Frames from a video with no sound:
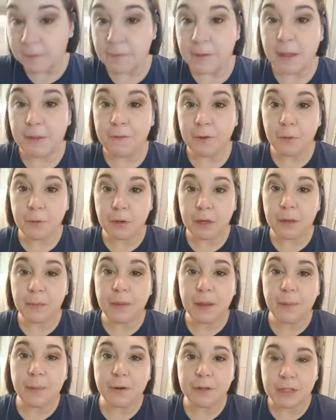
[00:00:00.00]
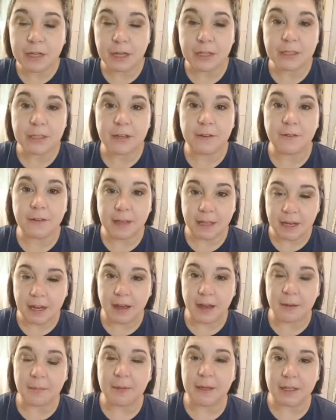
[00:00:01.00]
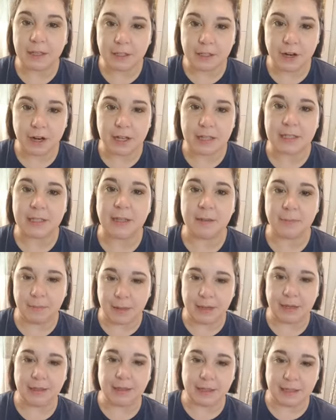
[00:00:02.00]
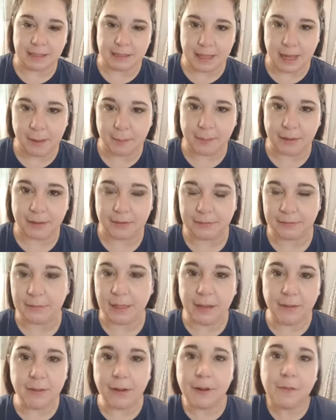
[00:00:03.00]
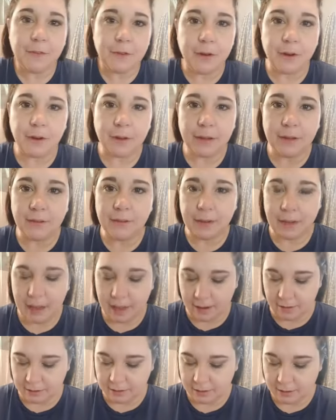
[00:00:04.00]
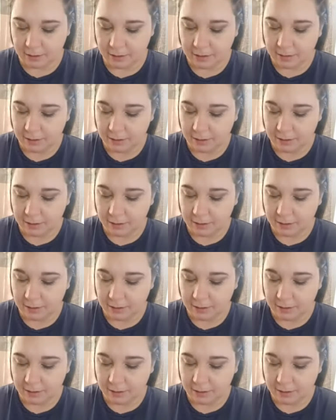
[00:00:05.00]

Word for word: if you want to be productive, get up, get dressed, and make things happen. Even if you aren't leaving the house.